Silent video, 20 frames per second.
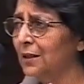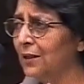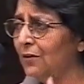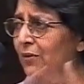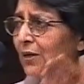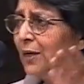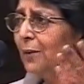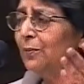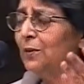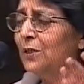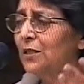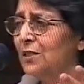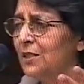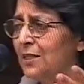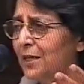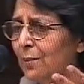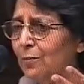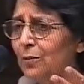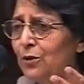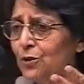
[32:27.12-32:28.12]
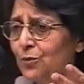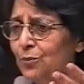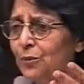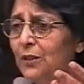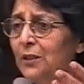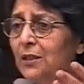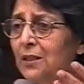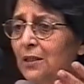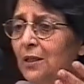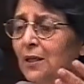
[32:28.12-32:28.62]
given up the
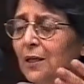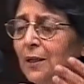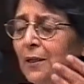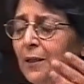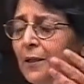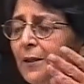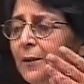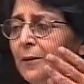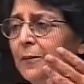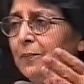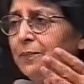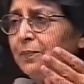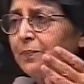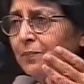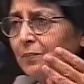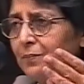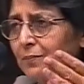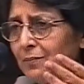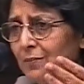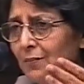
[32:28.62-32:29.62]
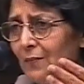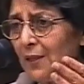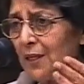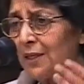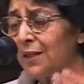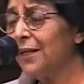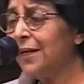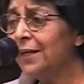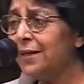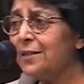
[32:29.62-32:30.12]
establishment,
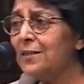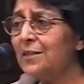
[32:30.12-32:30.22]
then